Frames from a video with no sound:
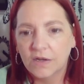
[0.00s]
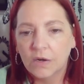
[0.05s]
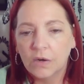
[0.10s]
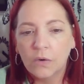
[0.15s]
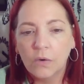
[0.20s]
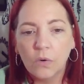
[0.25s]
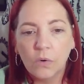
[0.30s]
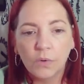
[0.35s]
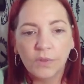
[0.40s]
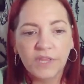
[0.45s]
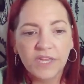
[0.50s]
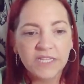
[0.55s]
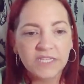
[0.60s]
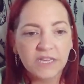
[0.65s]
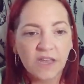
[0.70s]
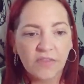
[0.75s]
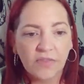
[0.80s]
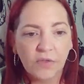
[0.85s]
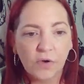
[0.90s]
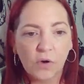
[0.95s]
Oh, this
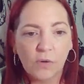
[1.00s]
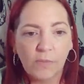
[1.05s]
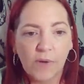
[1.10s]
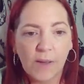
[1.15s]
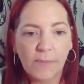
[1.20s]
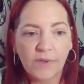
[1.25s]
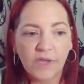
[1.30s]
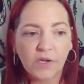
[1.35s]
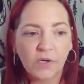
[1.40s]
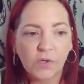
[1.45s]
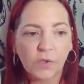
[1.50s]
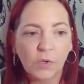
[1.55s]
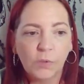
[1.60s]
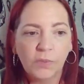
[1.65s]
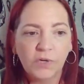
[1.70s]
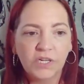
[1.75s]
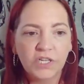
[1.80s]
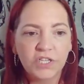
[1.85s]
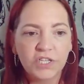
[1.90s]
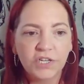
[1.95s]
I thought might be cool
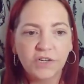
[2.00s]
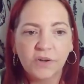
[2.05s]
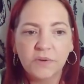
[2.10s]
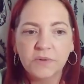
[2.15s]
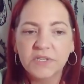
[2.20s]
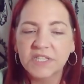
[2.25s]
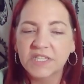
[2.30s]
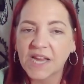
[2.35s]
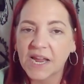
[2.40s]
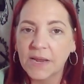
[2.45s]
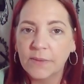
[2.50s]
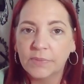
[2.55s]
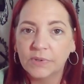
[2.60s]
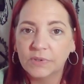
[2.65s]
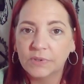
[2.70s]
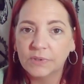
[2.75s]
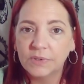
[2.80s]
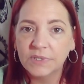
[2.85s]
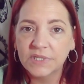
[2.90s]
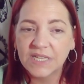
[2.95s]
because, you know,
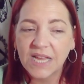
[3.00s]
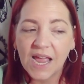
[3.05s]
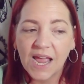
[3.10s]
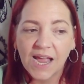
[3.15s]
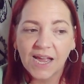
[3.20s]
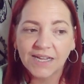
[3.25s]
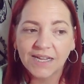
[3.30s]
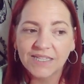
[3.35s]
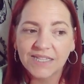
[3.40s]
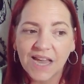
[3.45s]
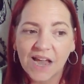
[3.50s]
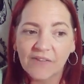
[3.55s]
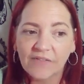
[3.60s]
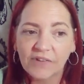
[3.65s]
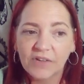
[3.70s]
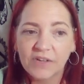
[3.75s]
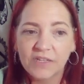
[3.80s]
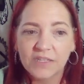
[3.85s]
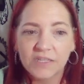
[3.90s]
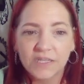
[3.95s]
stables and
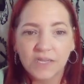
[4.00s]
taverns.